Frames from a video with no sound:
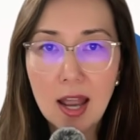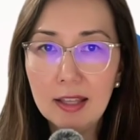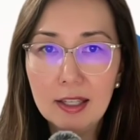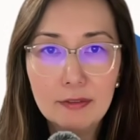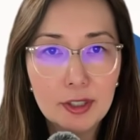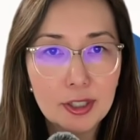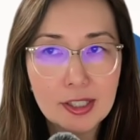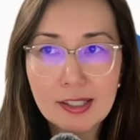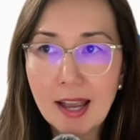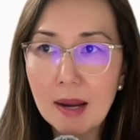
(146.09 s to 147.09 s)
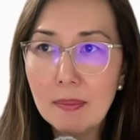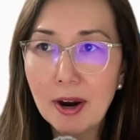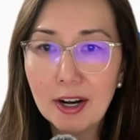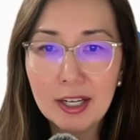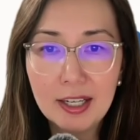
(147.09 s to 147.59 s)
I love a good
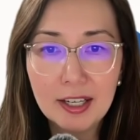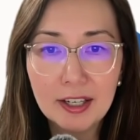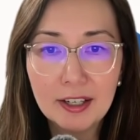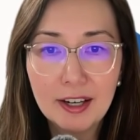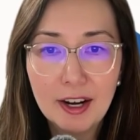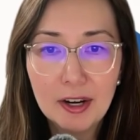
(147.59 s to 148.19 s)
sidebar here.